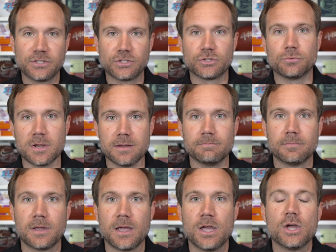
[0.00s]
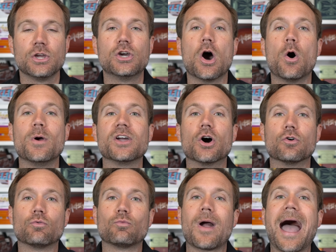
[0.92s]
stream going
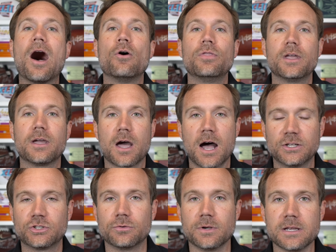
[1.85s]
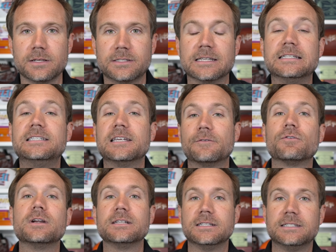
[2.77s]
around the country to
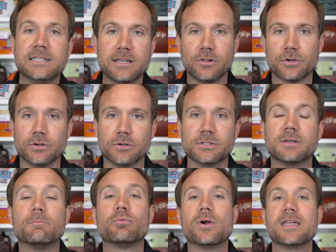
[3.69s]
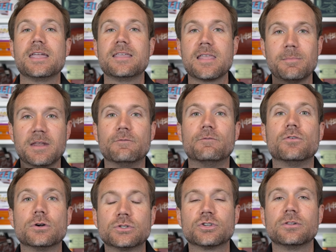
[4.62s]
different dealers, bringing them in
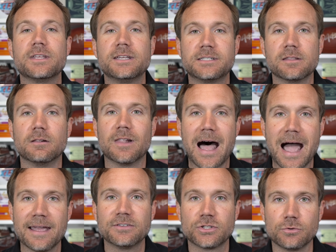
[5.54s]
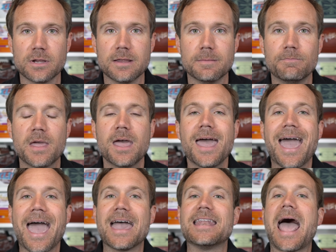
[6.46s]
virtually to the live stream
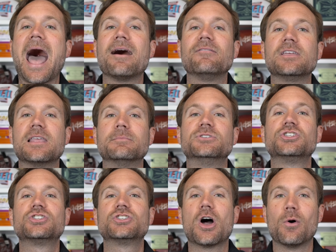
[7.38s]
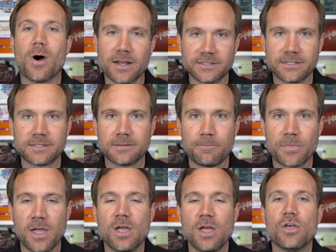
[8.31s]
and having them show us
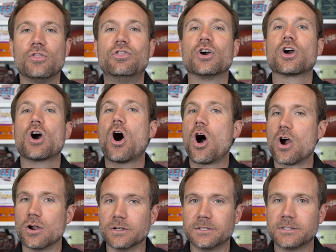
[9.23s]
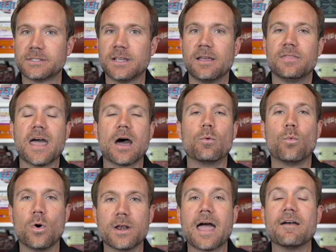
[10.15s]
the cards that
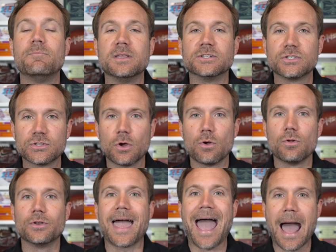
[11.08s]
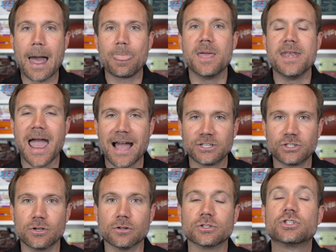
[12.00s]
would have been sold at the
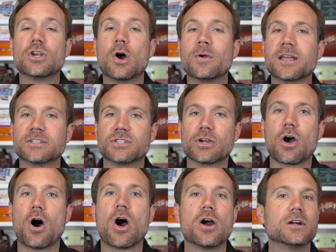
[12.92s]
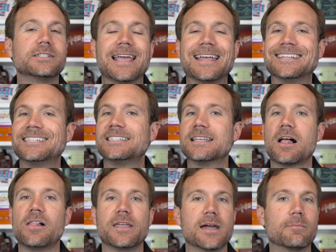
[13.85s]
National, showing us the cards and
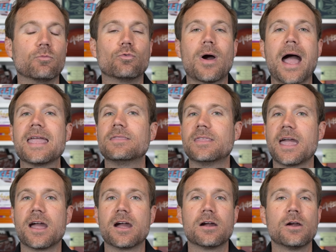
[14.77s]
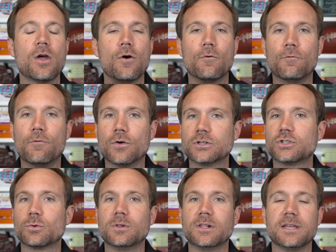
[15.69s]
selling them right there
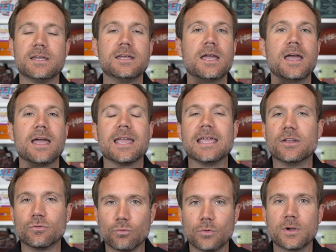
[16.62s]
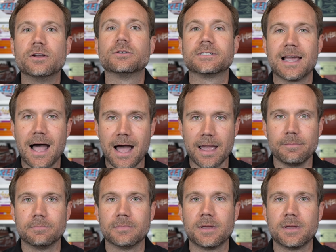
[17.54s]
virtually in real time